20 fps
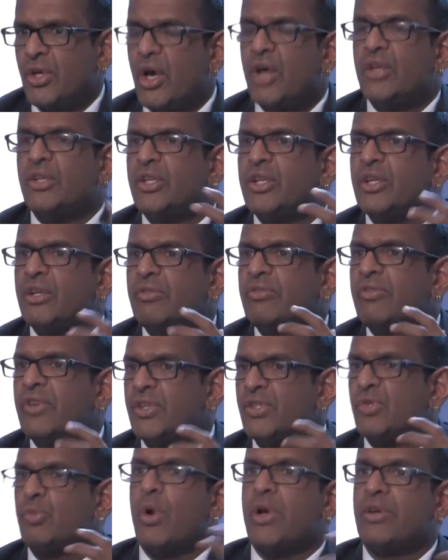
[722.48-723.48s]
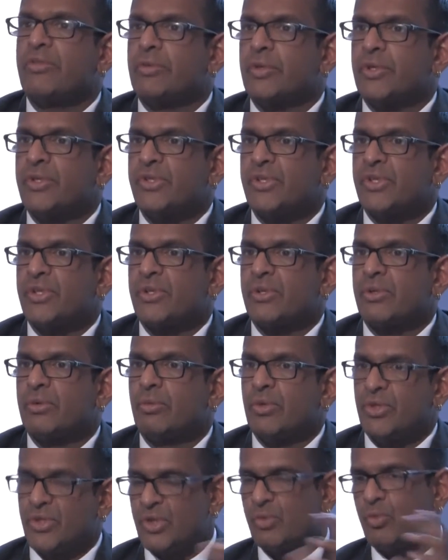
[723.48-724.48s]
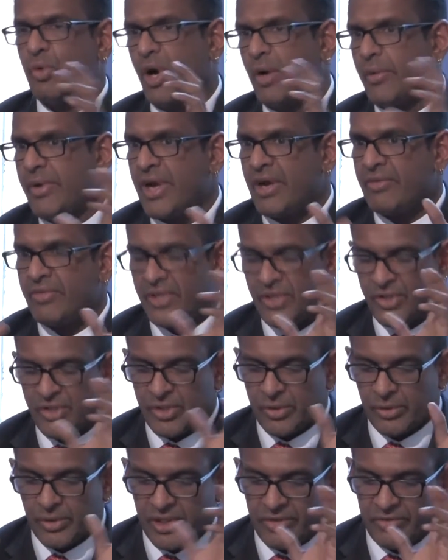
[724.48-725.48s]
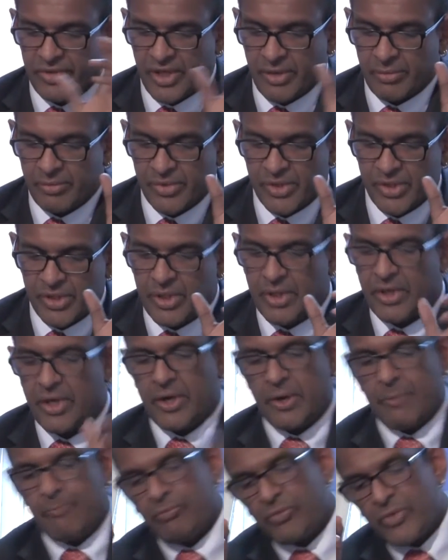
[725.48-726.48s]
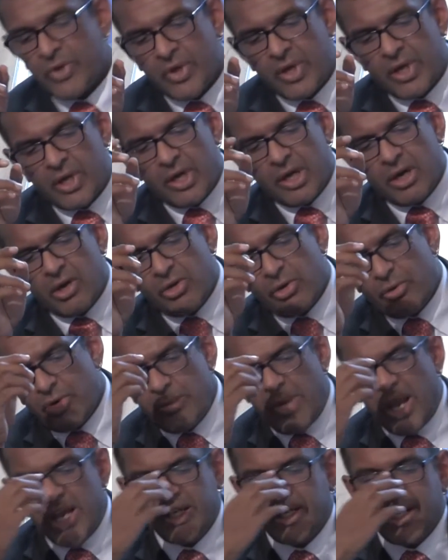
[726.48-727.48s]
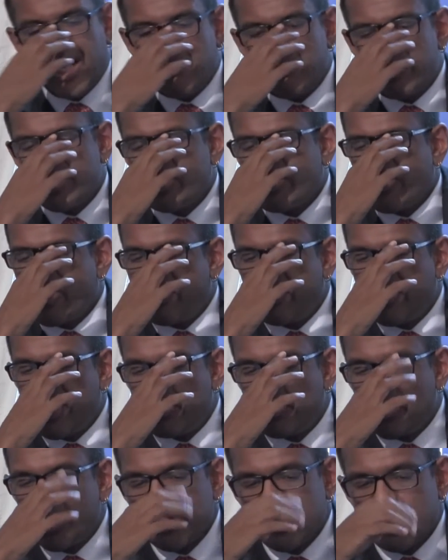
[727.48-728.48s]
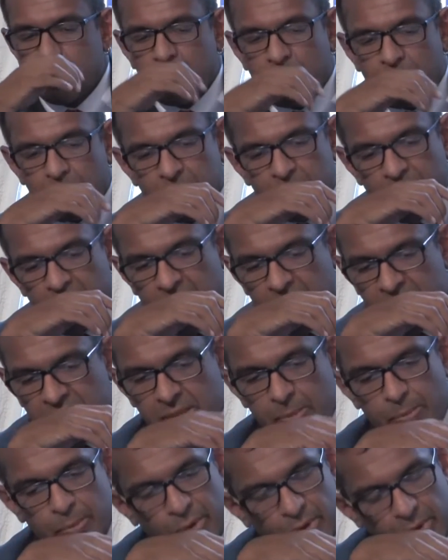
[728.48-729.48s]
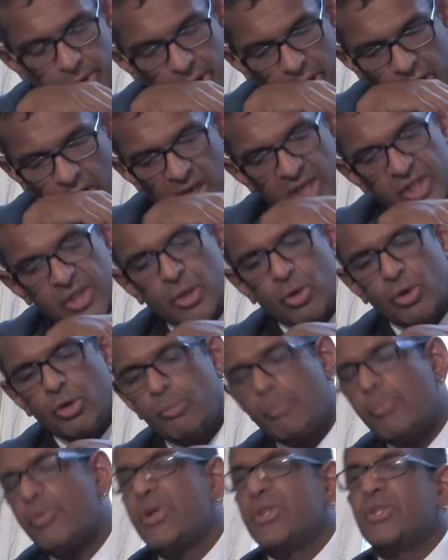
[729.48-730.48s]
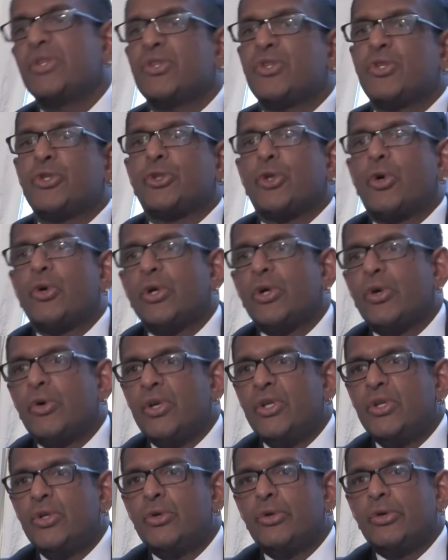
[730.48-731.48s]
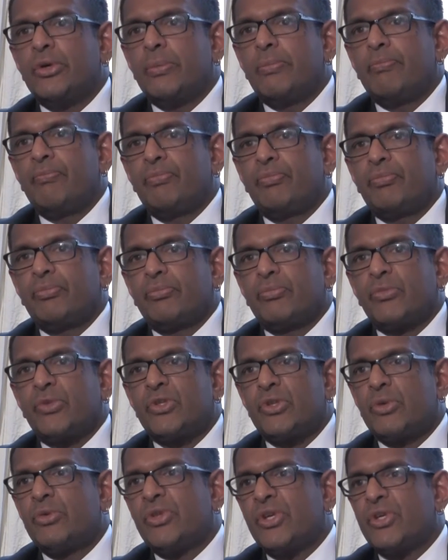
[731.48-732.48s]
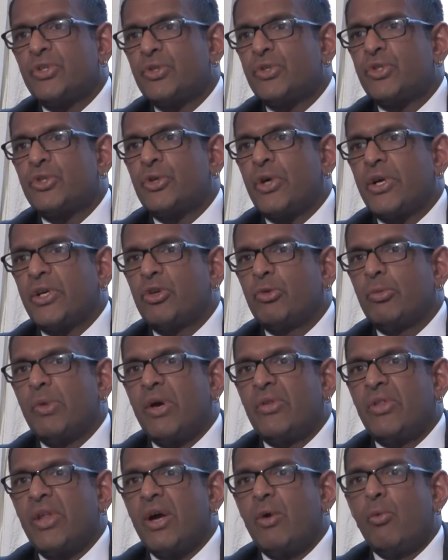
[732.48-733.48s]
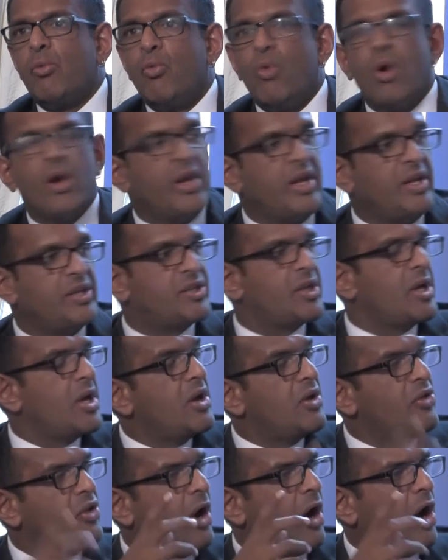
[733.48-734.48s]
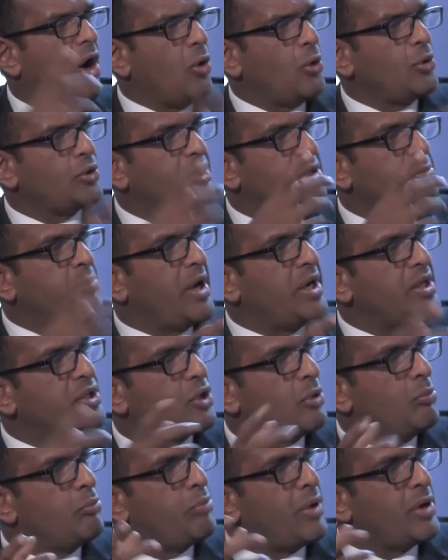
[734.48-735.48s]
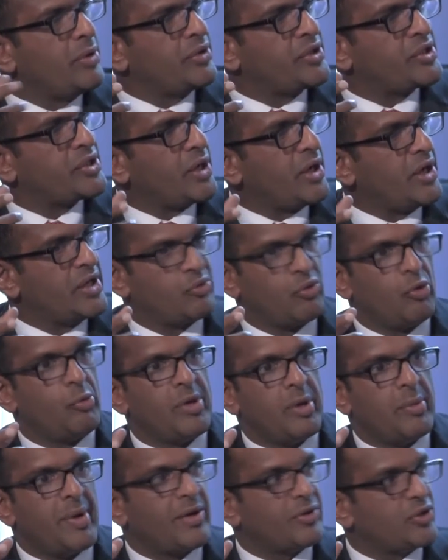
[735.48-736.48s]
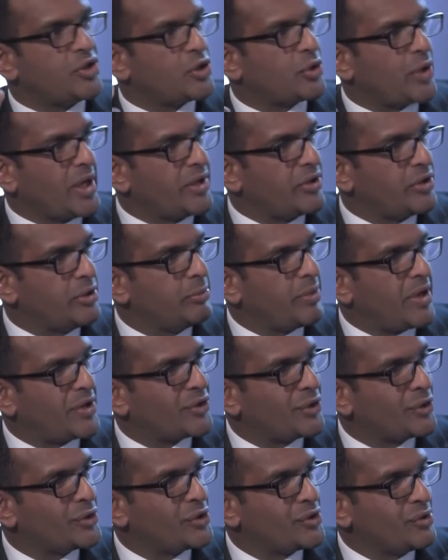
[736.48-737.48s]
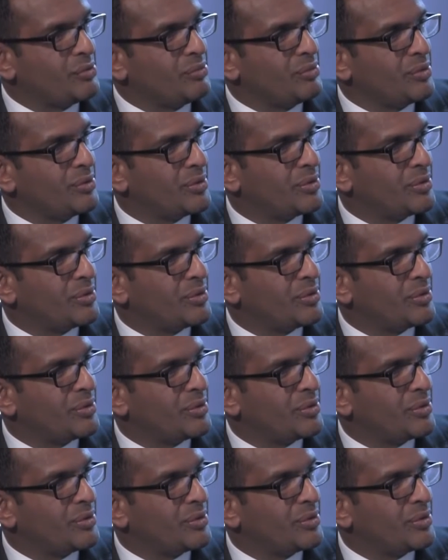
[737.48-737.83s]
and convince waverers, which is why we have these two Leave camps. The Remain camp is far, far more simple. It's called Britain Stronger in Europe. Two things should strike you about that. One is the whole debate on both sides will be about strength and patriotism.